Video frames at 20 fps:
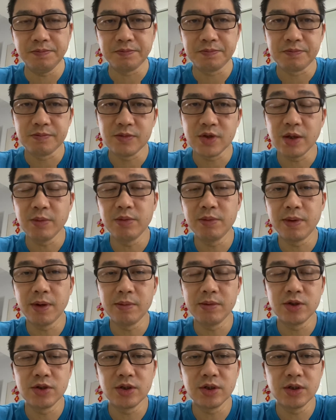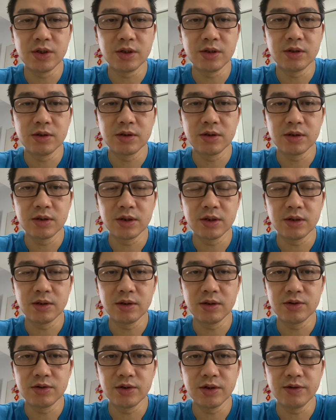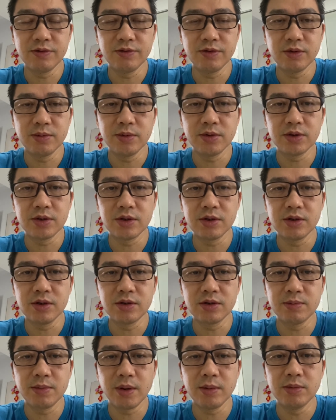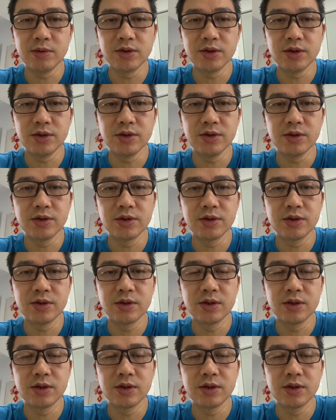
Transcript: Same with publisher. You know, one hundred eighty-four books, there's lots of publishers,